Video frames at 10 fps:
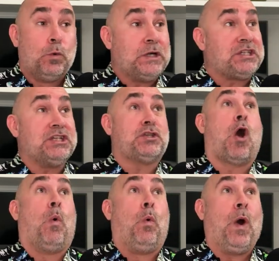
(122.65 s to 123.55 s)
which is
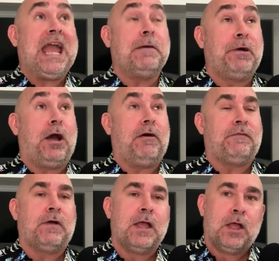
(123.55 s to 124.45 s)
way
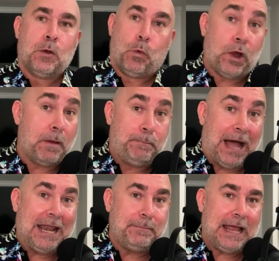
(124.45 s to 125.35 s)
above where it
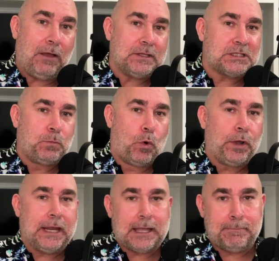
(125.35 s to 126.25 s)
bottomed out this
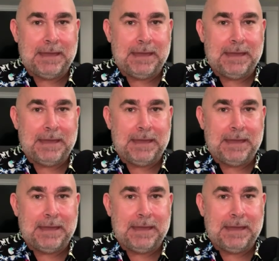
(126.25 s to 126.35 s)
morning,